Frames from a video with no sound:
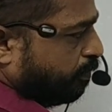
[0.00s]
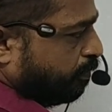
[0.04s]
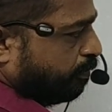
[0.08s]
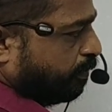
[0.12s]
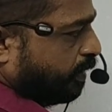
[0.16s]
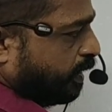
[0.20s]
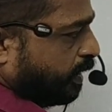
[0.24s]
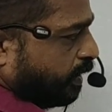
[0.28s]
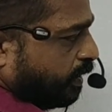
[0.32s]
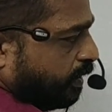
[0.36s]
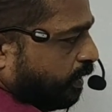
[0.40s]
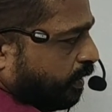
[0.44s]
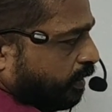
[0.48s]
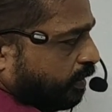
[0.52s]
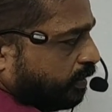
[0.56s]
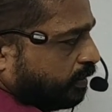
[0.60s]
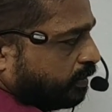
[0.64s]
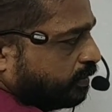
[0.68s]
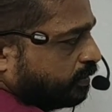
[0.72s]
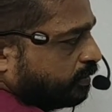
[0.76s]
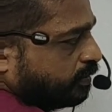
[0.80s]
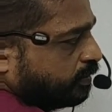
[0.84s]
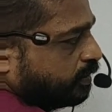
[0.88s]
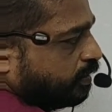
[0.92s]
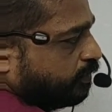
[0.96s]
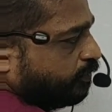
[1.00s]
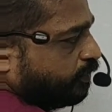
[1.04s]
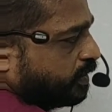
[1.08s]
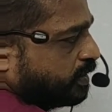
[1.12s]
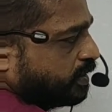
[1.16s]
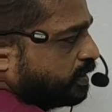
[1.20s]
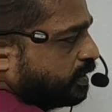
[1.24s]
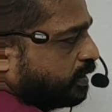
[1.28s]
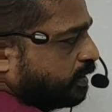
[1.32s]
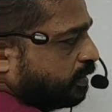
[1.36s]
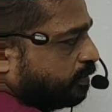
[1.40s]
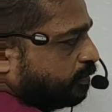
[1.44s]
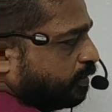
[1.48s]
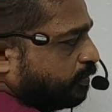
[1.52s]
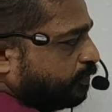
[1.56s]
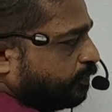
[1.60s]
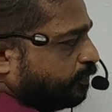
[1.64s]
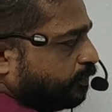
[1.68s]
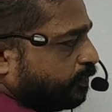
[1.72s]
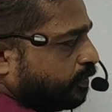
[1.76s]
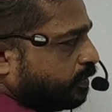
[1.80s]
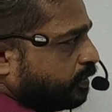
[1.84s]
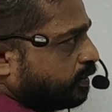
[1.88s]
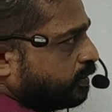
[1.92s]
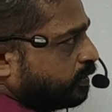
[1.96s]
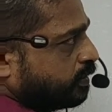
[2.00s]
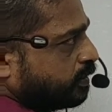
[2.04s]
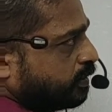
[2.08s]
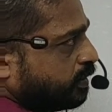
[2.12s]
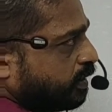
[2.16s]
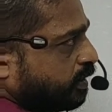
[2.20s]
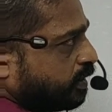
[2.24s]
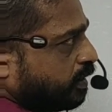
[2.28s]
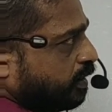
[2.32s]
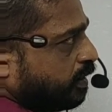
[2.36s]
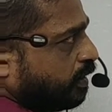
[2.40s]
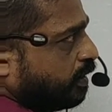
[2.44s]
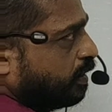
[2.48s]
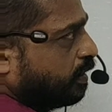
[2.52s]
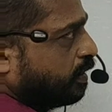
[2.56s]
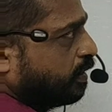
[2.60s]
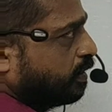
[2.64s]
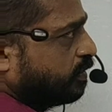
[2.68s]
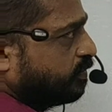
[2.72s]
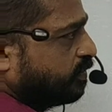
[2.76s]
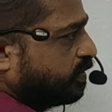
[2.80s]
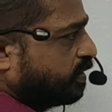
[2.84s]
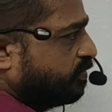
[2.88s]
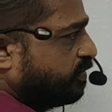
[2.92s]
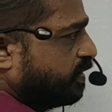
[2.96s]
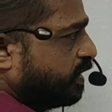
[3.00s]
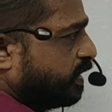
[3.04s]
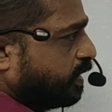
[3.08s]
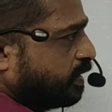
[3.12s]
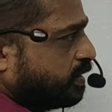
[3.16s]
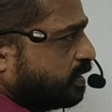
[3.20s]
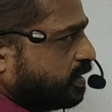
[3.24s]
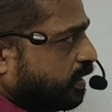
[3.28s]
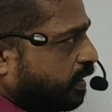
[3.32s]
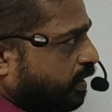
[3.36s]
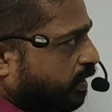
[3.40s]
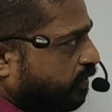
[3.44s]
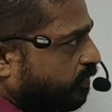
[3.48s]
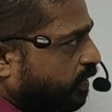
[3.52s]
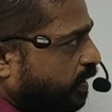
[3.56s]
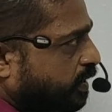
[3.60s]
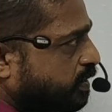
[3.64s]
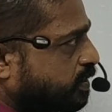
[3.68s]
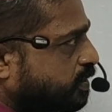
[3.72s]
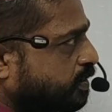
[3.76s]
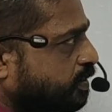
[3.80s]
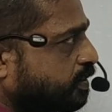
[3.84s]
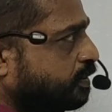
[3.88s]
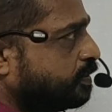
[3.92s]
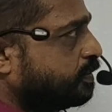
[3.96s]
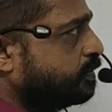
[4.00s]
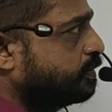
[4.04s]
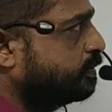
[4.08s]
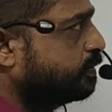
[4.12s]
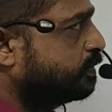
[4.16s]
by the first term of what we can say divisor.